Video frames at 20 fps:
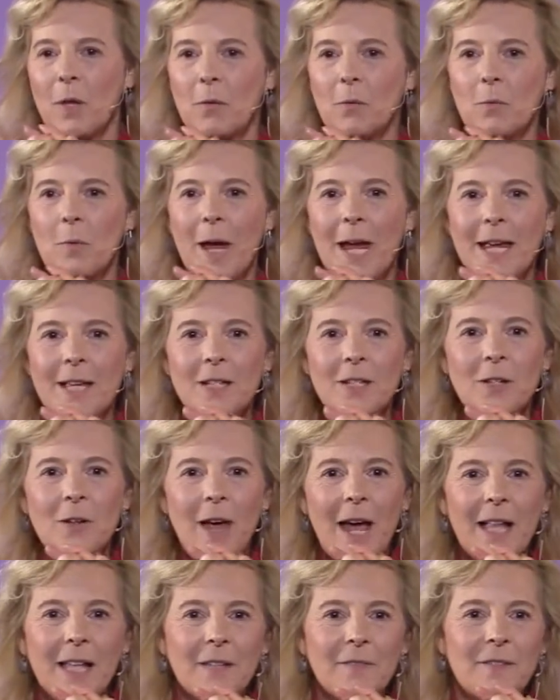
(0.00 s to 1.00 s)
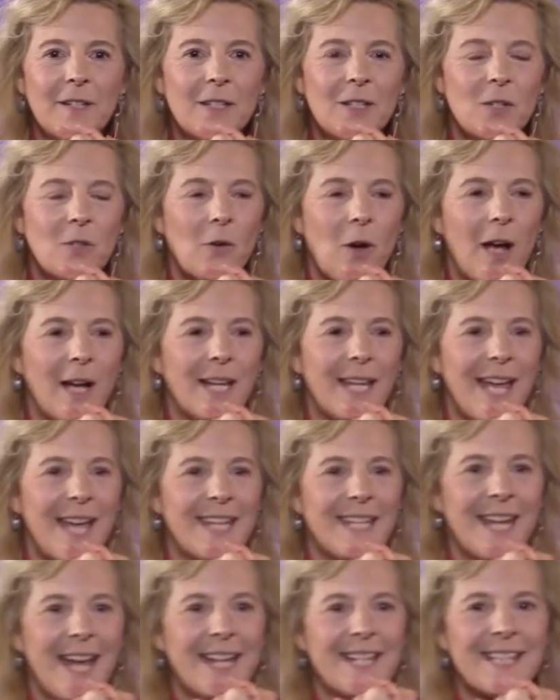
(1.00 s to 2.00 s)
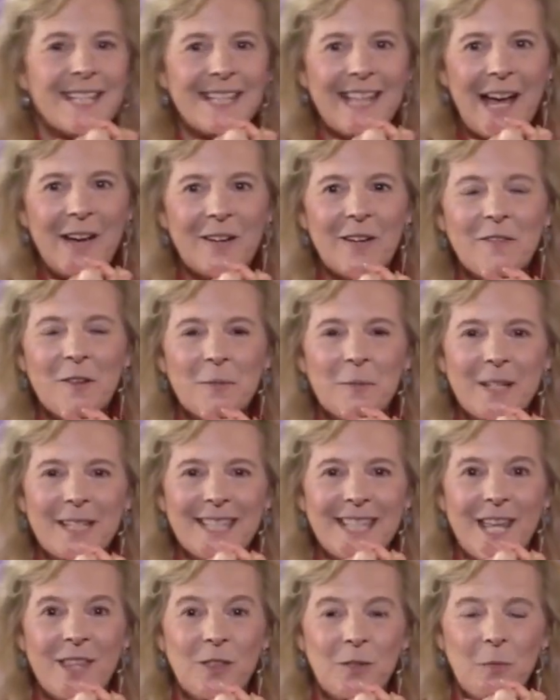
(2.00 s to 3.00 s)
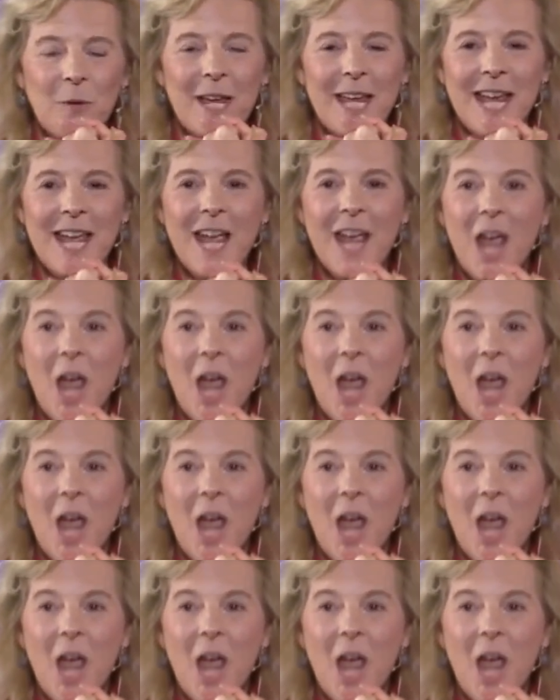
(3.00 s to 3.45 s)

Raise your elephant's trunk and nice and loud. Everyone say three.